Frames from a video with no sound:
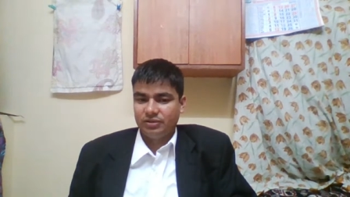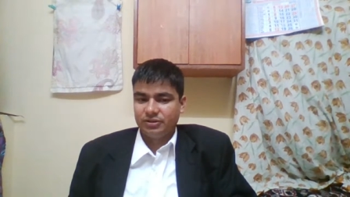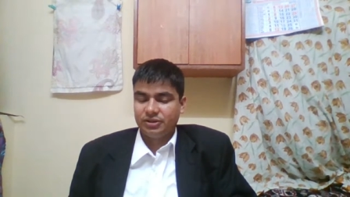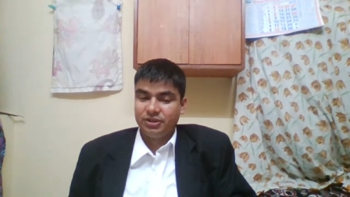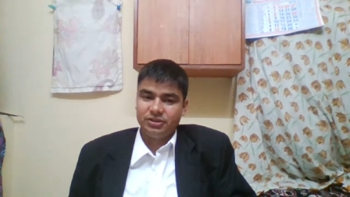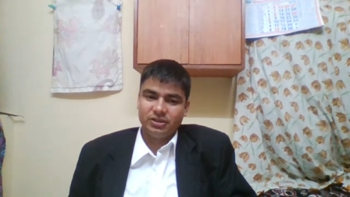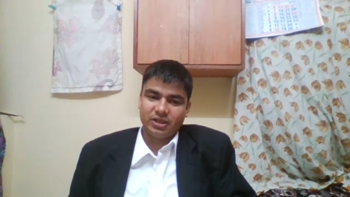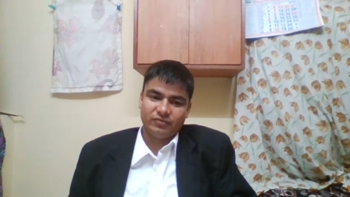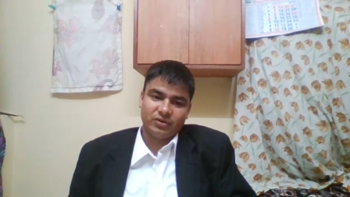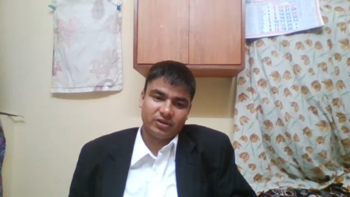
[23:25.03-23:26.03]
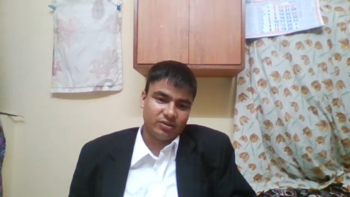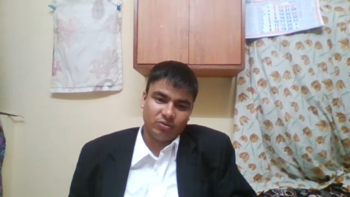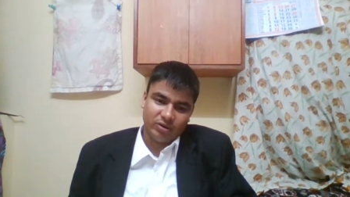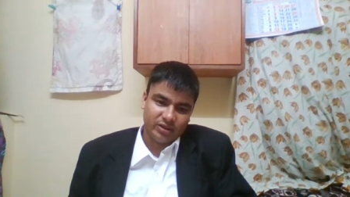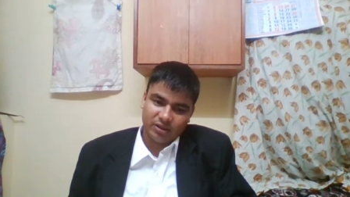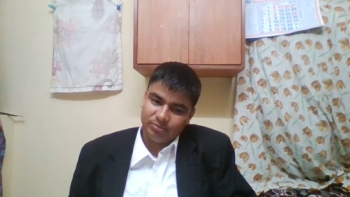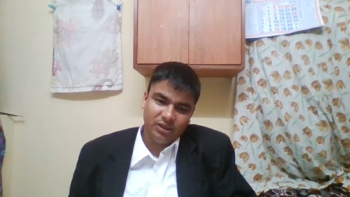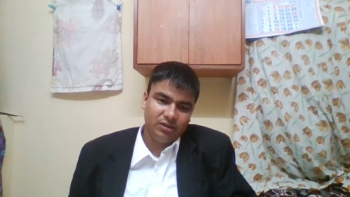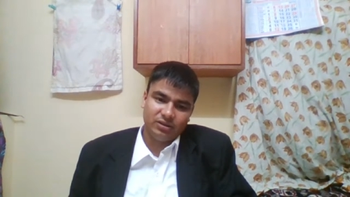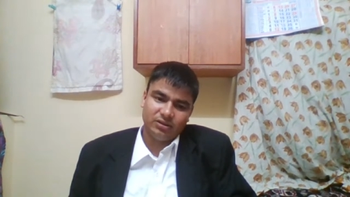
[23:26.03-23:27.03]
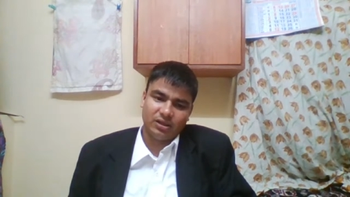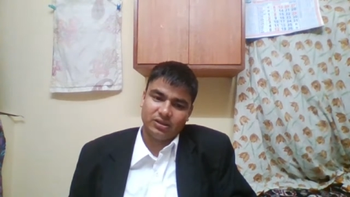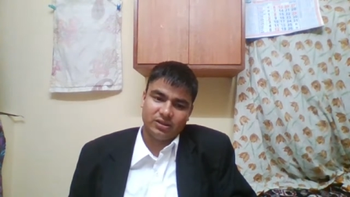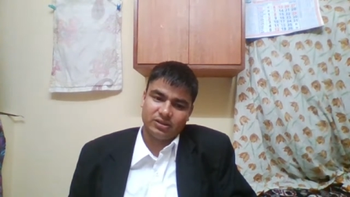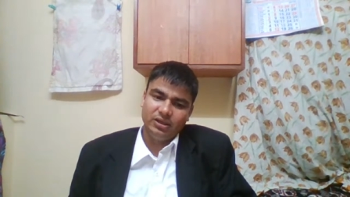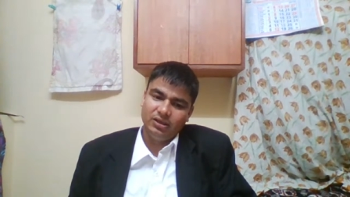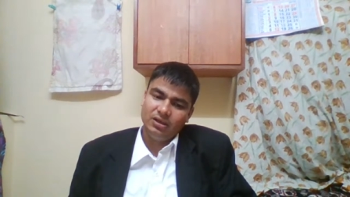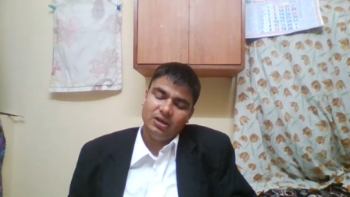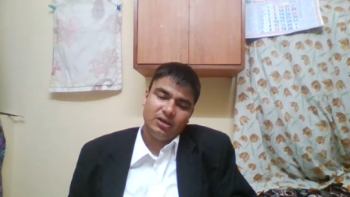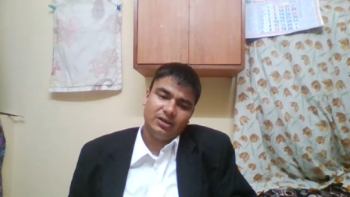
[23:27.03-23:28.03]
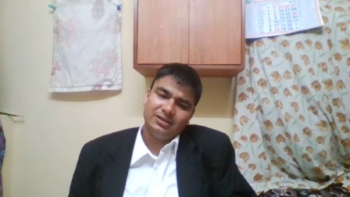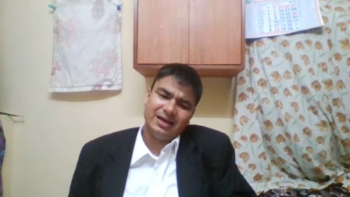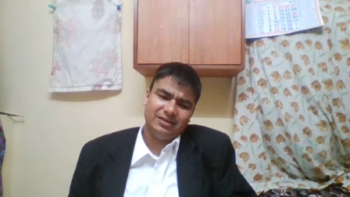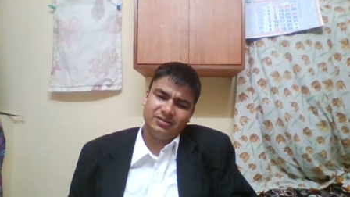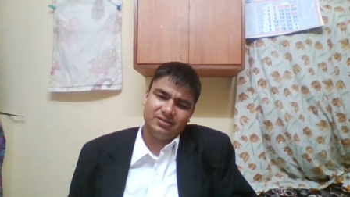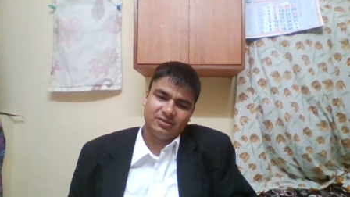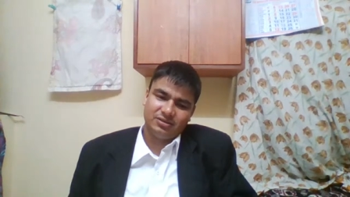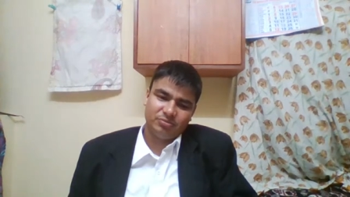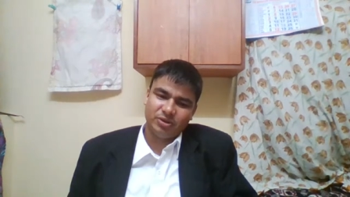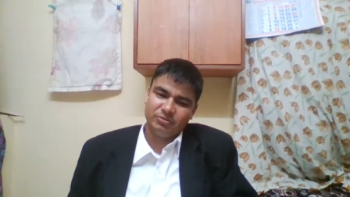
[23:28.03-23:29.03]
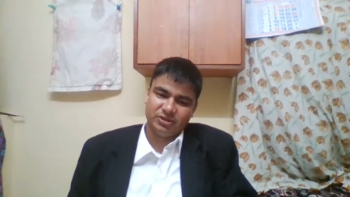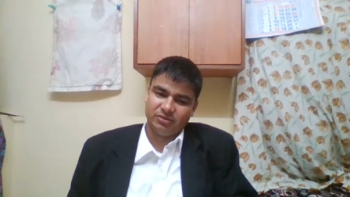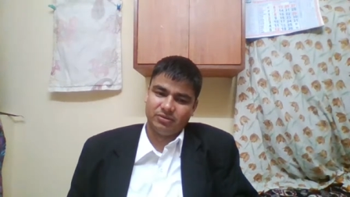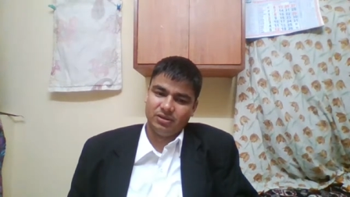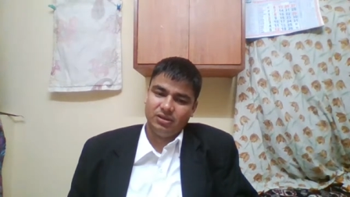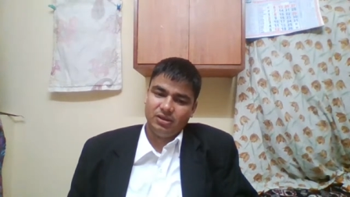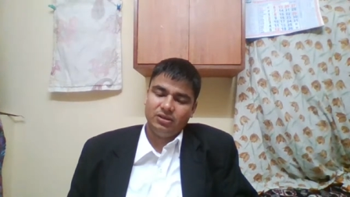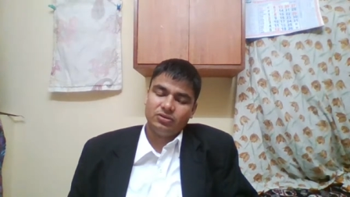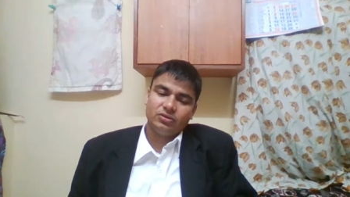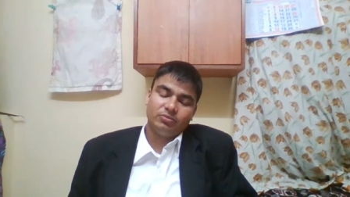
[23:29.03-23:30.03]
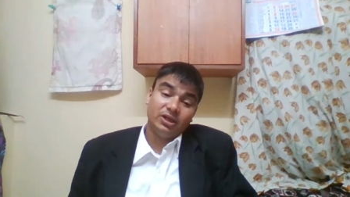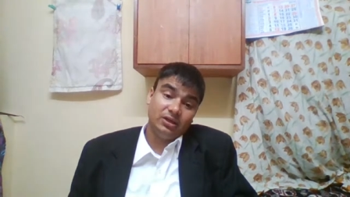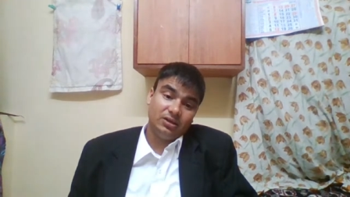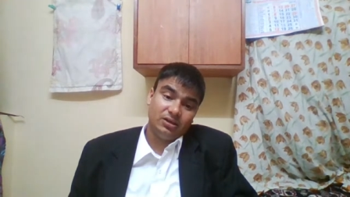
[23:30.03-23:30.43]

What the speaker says: citizen can further go and appeal and other thing, and that is permissible. But